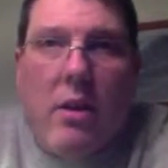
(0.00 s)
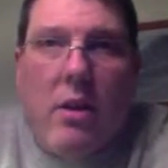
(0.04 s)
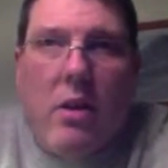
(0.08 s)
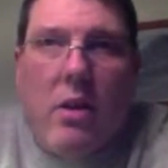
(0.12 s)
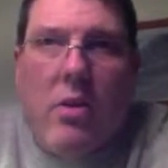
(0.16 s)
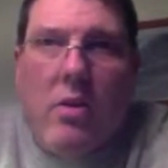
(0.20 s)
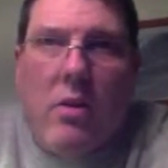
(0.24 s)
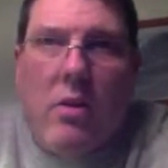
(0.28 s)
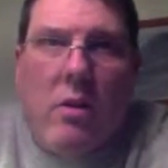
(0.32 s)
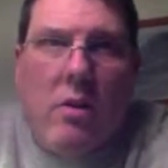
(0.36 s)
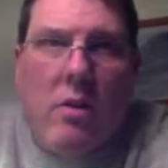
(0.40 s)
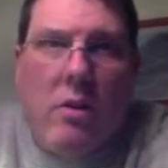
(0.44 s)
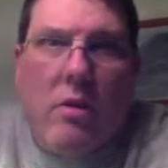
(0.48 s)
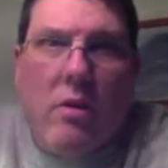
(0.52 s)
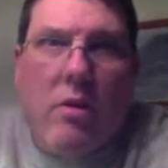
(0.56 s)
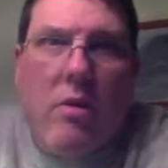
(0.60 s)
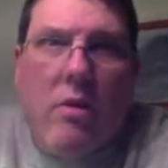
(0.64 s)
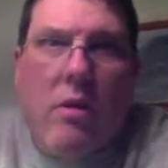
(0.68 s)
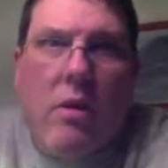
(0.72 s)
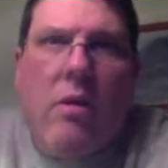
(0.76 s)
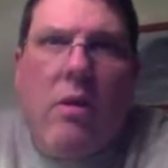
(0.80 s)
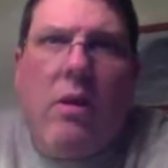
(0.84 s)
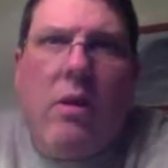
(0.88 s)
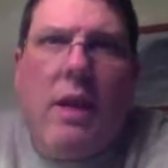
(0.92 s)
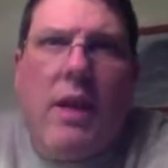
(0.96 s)
You can learn
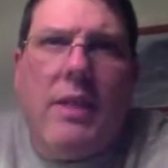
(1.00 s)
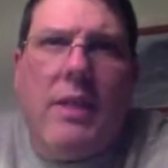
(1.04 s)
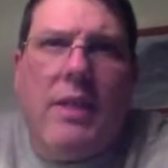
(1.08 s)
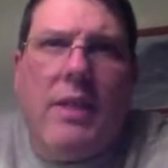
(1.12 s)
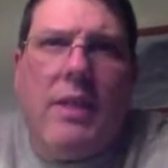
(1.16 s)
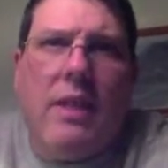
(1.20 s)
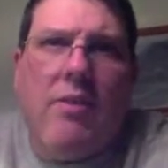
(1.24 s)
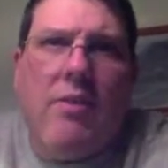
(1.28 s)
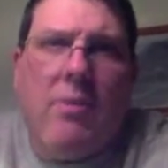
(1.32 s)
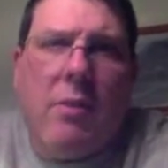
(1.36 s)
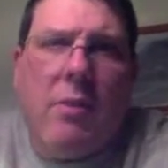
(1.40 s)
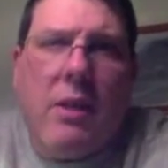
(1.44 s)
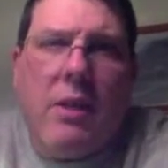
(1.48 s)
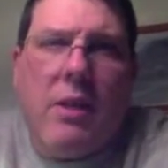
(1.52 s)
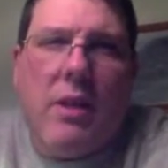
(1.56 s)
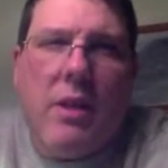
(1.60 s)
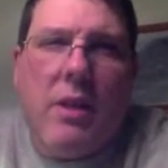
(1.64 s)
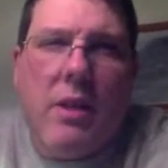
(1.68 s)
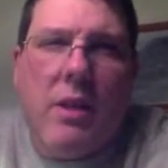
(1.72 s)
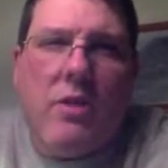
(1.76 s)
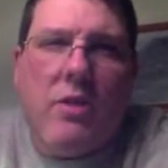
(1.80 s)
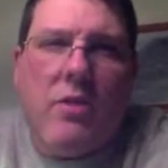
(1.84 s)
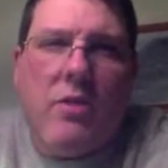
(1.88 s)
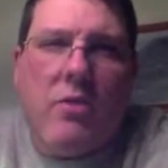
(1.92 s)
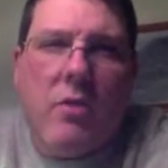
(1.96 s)
all kinds of stuff about the
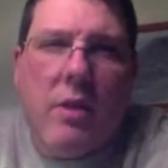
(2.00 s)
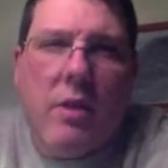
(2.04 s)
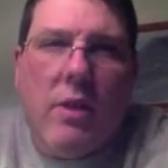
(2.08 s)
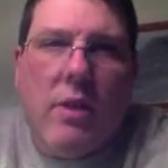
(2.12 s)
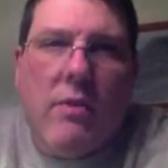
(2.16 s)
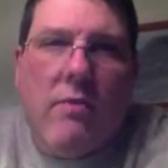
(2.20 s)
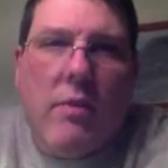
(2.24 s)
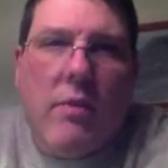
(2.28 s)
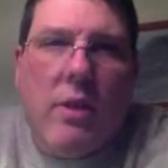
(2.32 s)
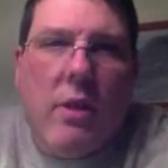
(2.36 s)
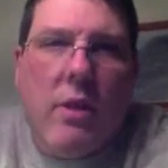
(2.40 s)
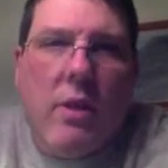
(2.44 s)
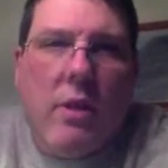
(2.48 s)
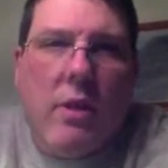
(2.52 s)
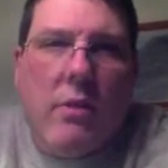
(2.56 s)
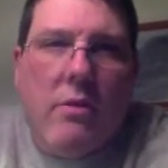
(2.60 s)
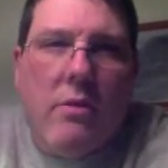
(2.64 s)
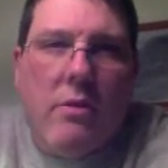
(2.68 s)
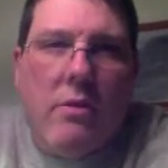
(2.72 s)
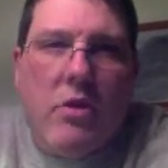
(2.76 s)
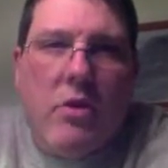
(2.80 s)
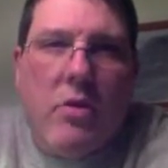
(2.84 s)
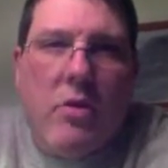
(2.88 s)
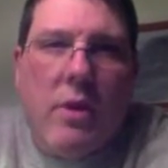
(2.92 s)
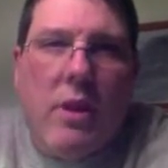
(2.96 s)
history of
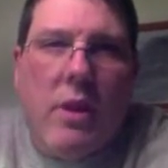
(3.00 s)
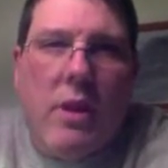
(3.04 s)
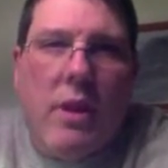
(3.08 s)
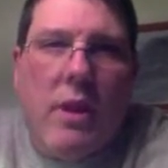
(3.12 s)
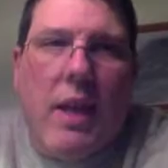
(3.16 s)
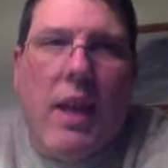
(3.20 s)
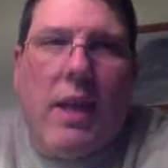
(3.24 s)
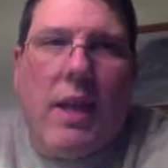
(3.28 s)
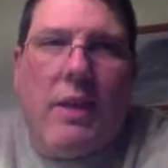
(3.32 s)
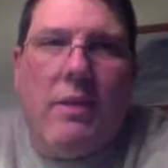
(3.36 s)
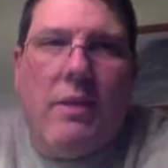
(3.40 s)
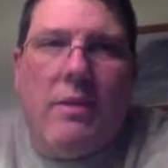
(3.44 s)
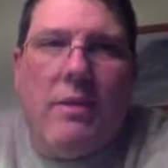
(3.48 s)
during that